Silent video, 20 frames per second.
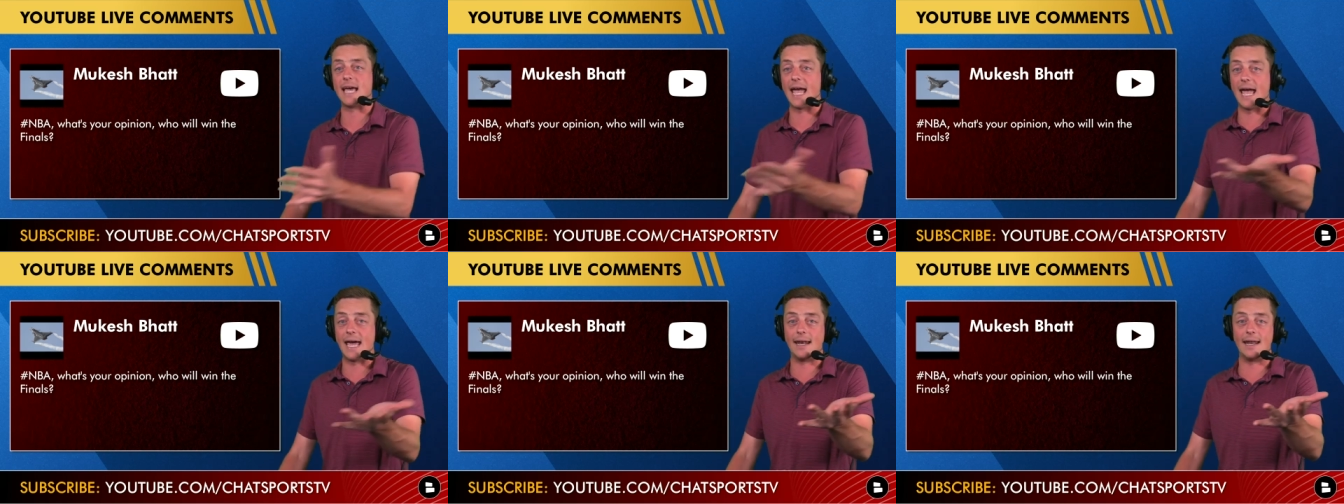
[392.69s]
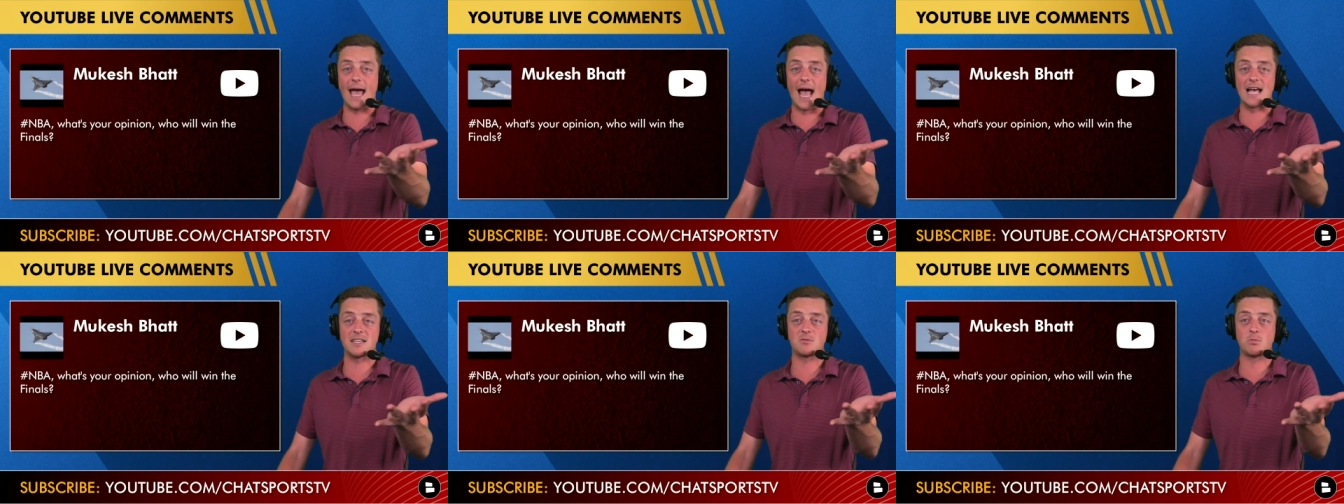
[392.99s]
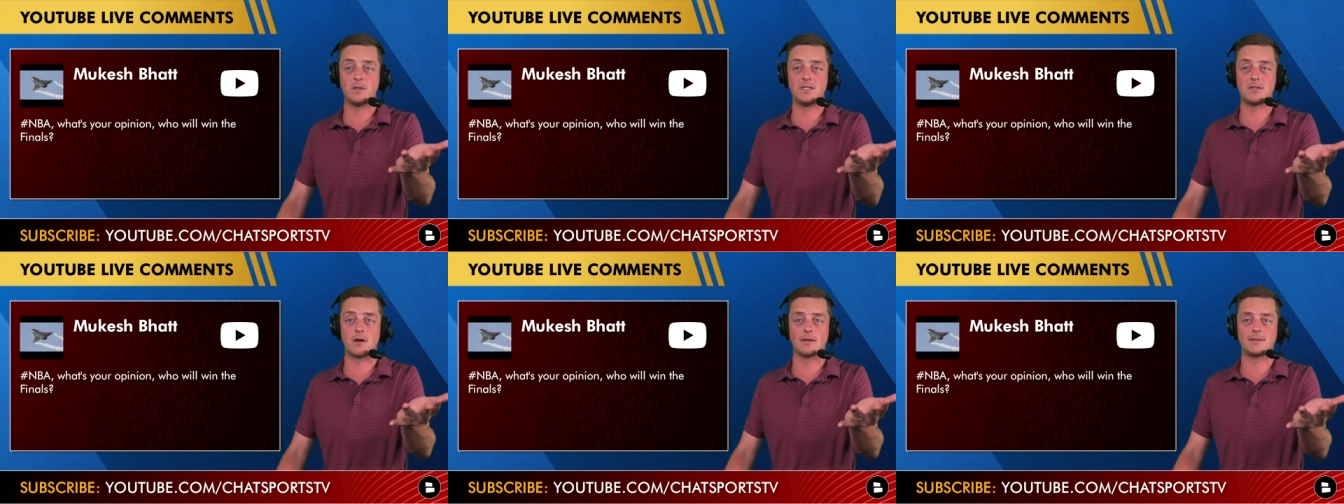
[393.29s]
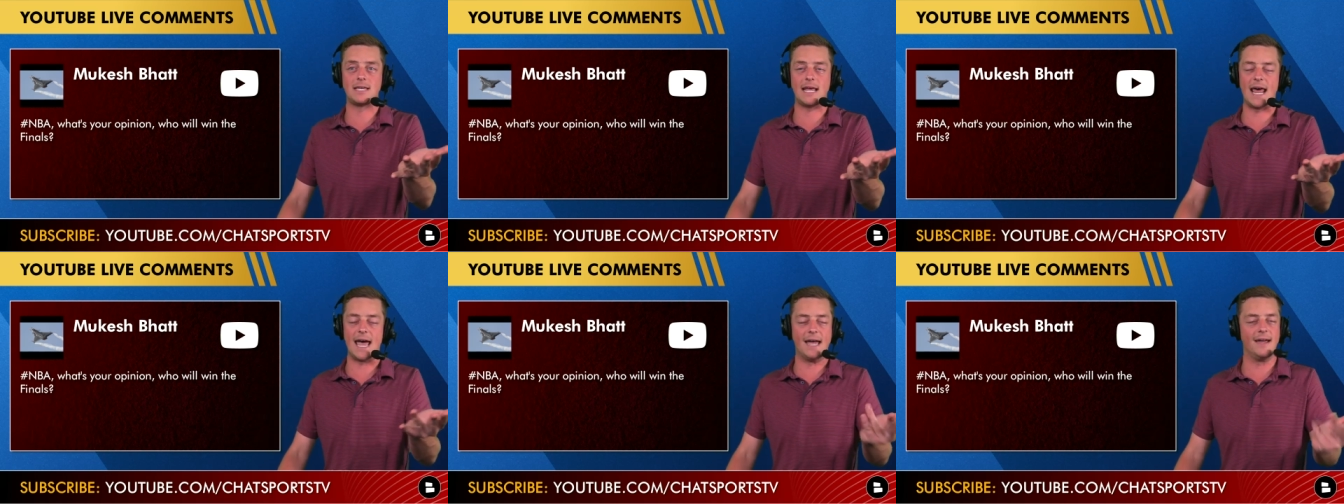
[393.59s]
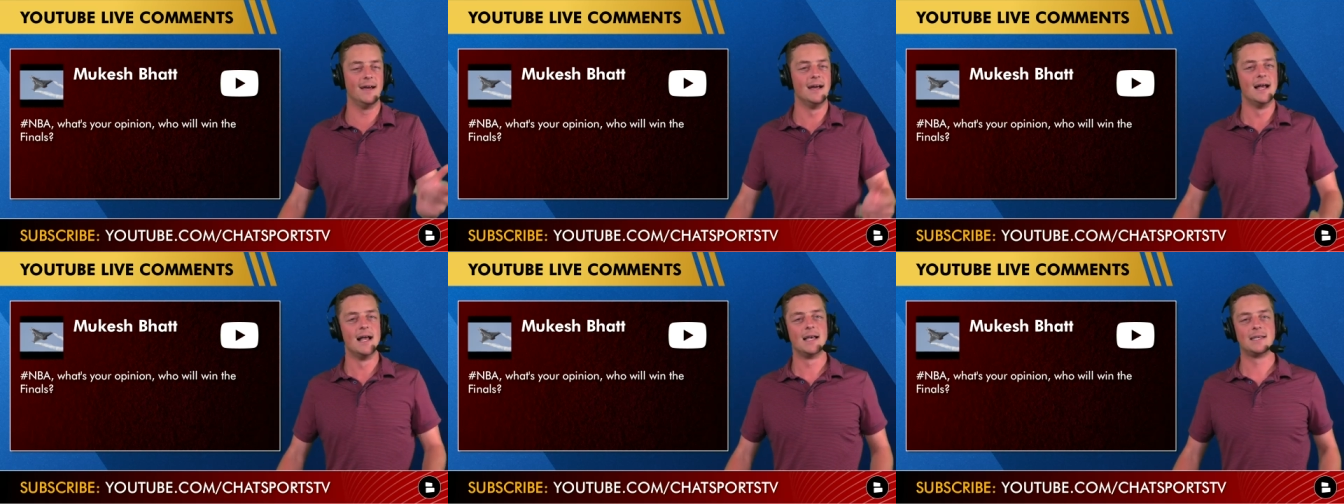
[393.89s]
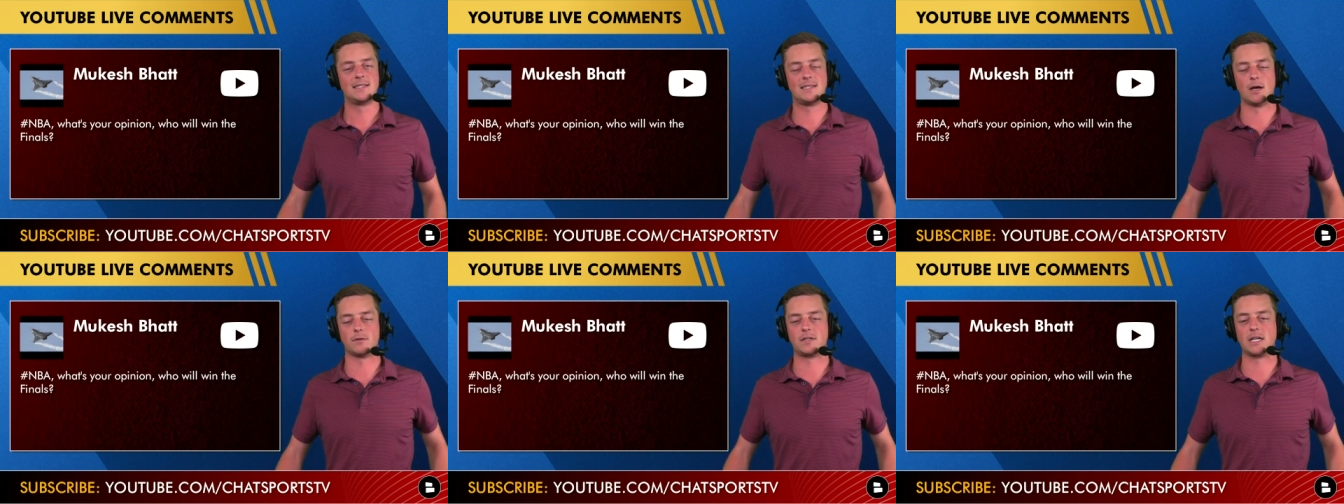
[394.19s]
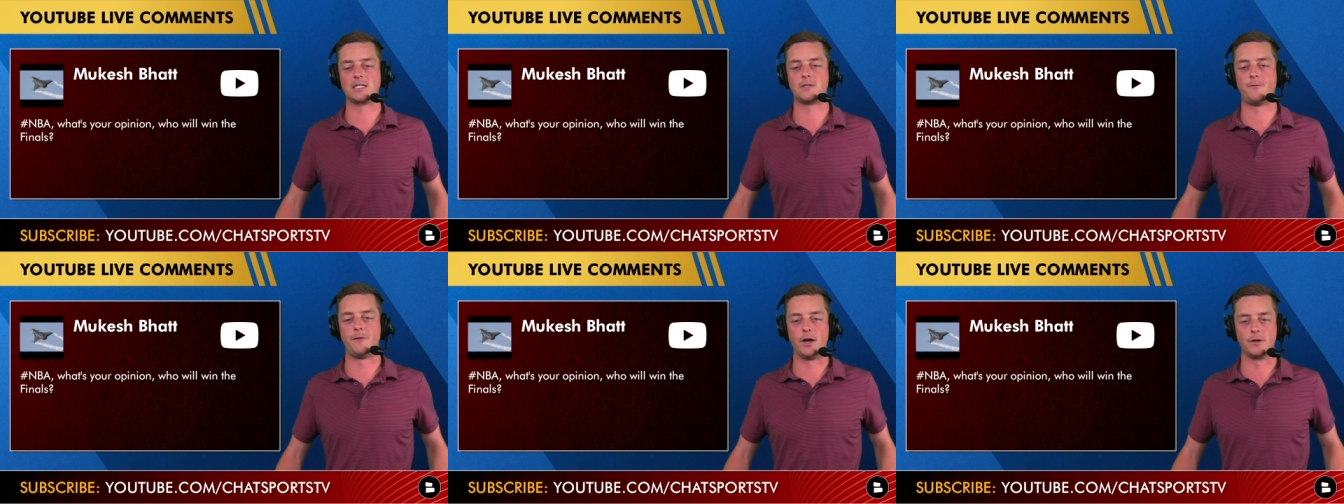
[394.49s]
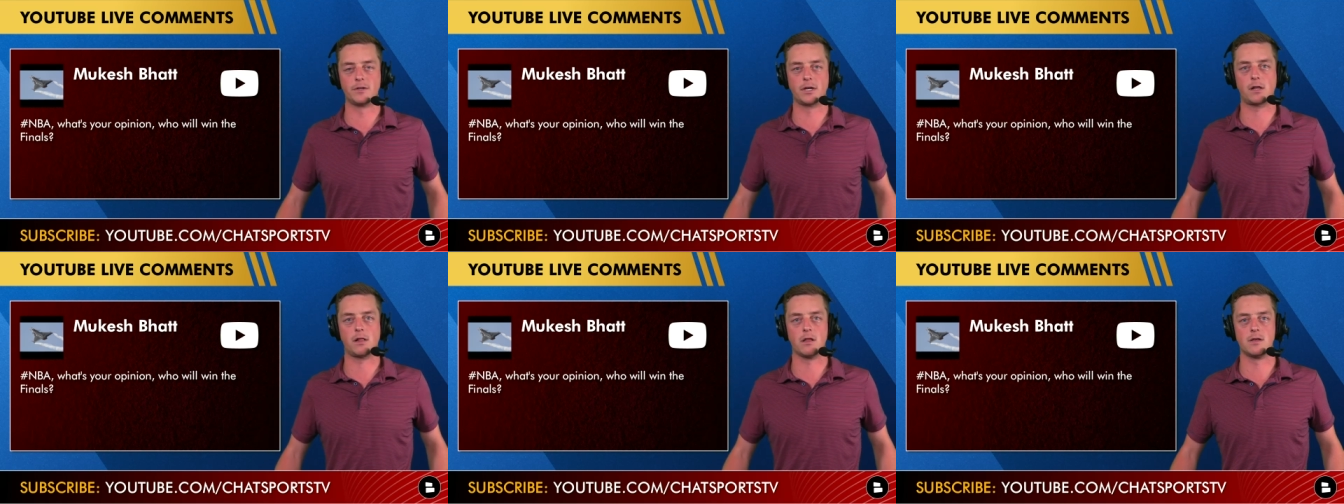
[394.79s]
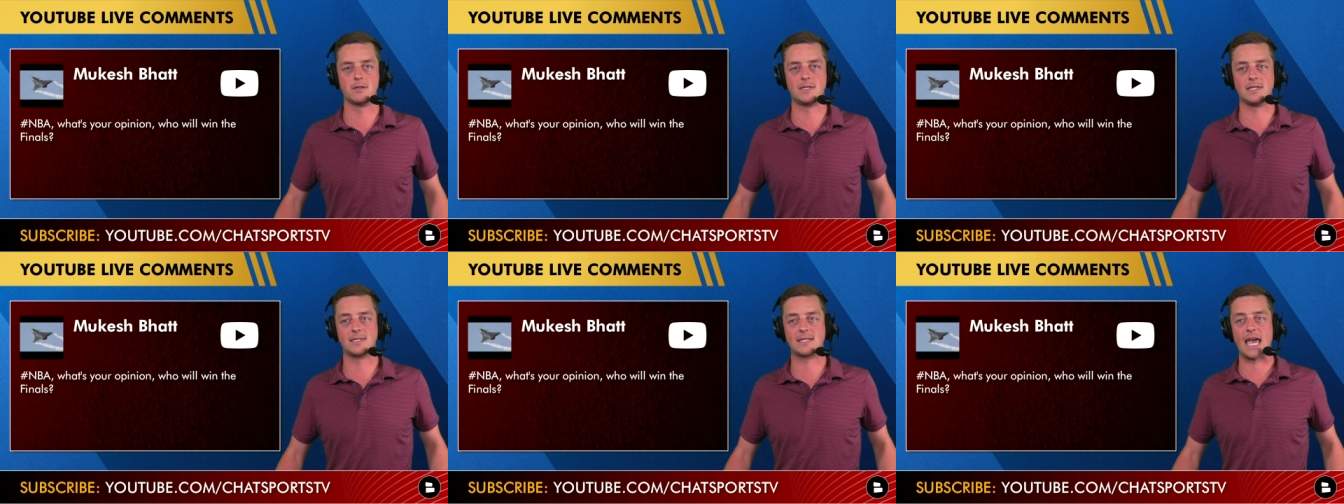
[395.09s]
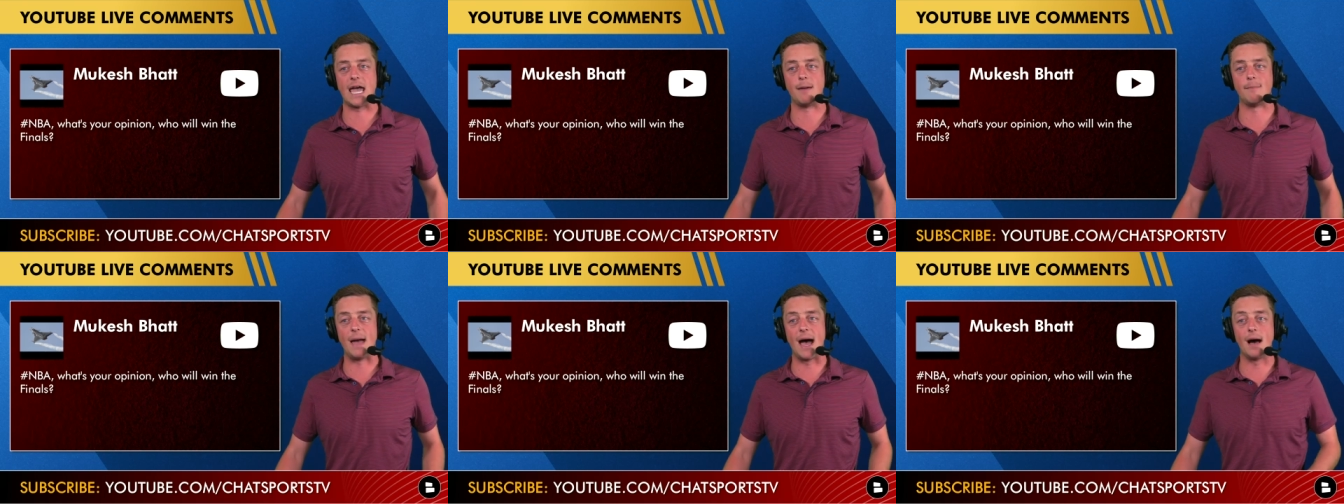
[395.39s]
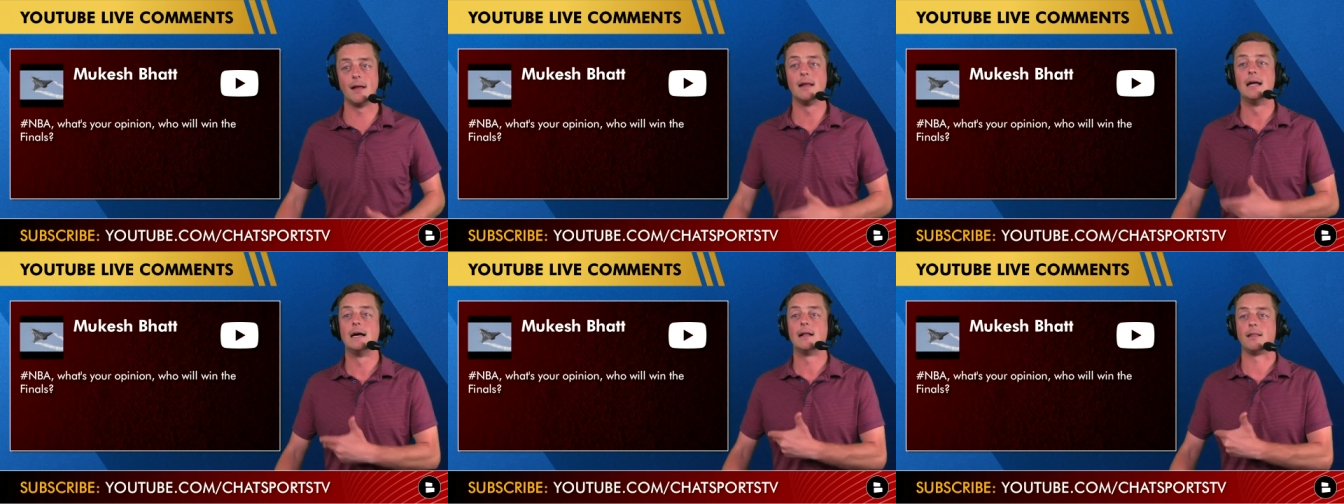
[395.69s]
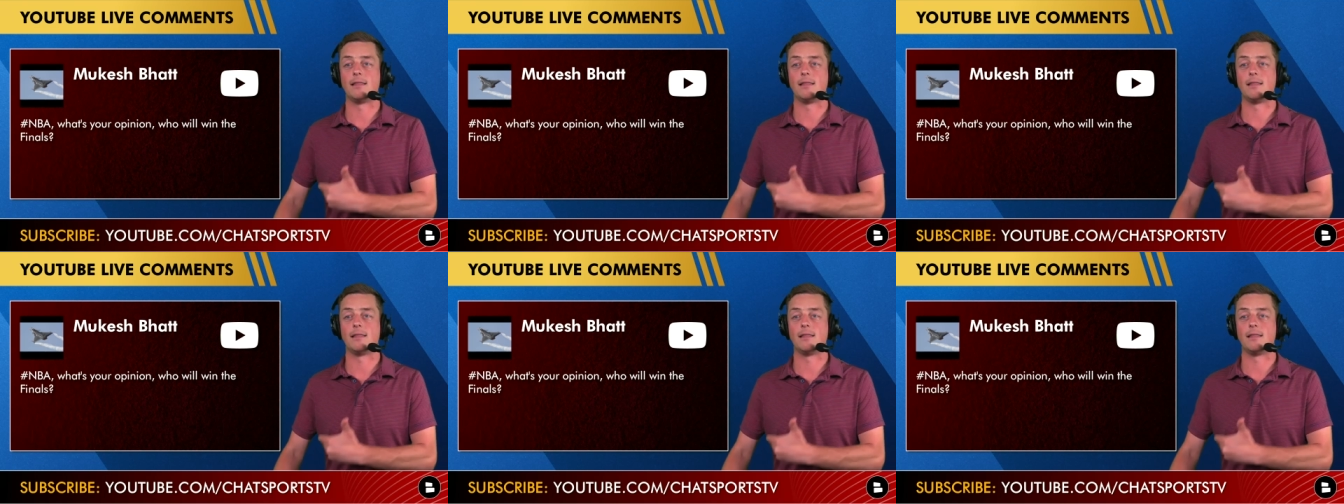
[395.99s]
And as we saw today, Celtics failed to close this game out,